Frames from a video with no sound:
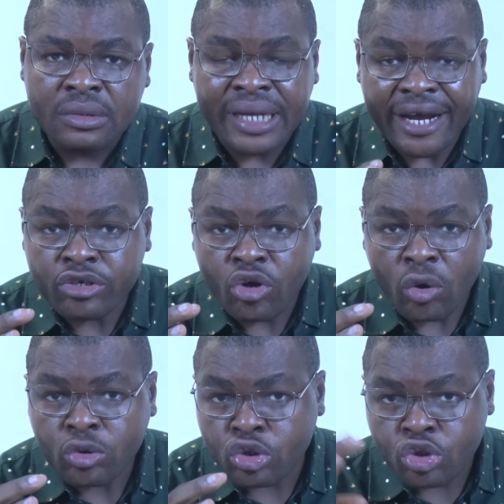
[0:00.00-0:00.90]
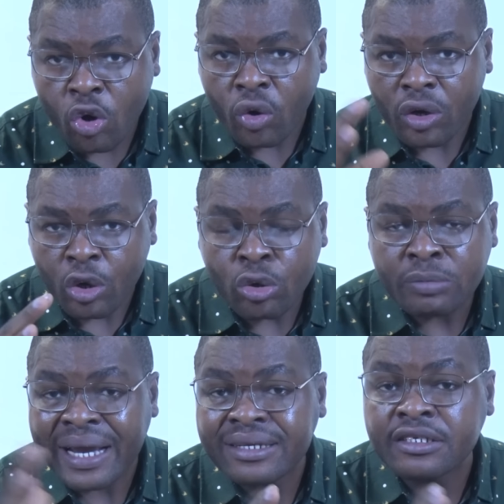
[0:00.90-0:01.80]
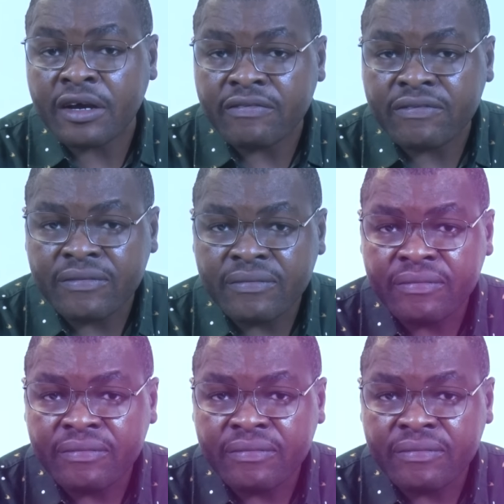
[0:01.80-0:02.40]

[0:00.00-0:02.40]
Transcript: That door you saw closed by itself,